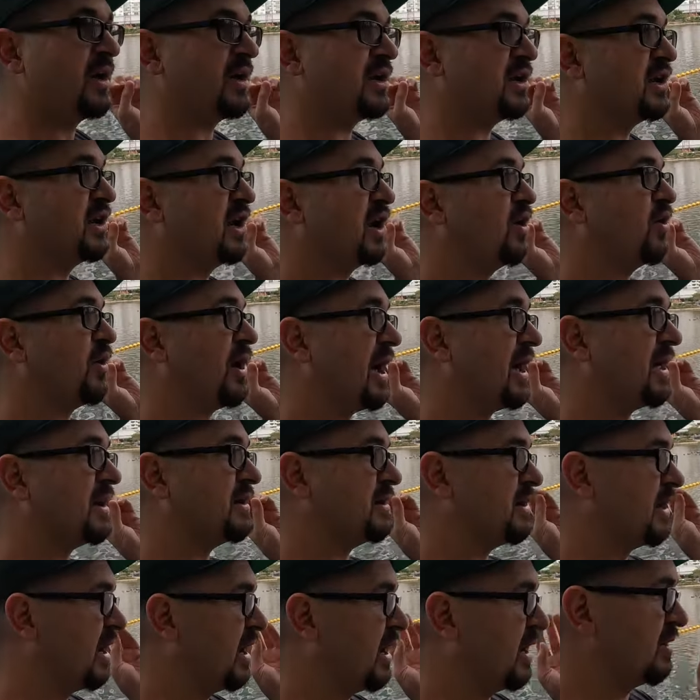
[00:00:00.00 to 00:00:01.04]
you know,
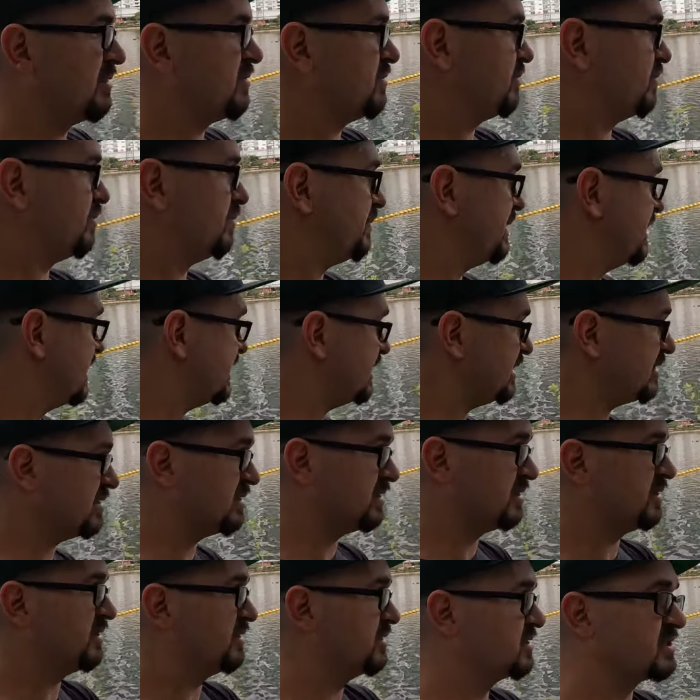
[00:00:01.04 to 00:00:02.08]
and uh, be
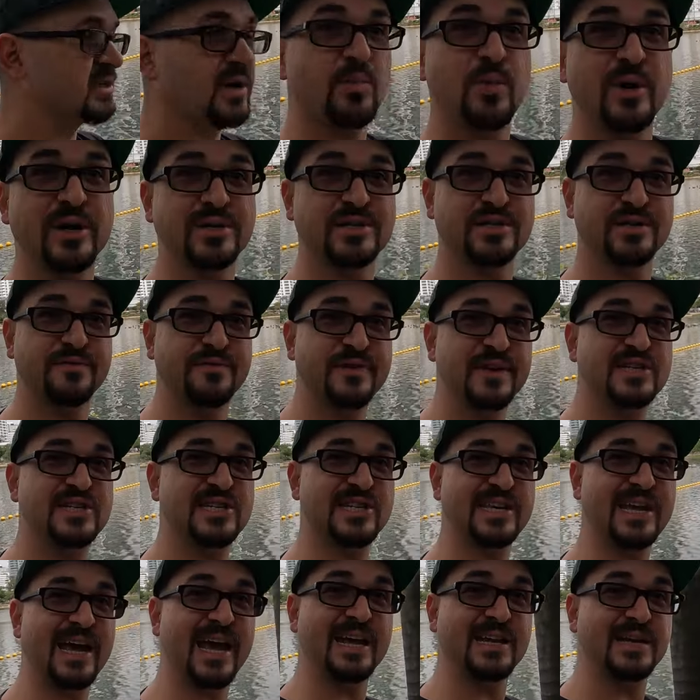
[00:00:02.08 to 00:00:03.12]
somewhat
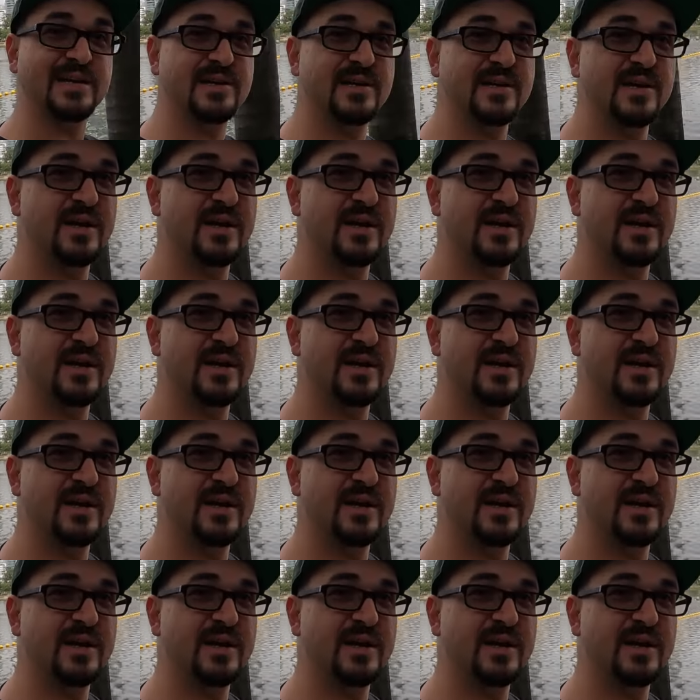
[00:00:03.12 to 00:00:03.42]
sophisticated,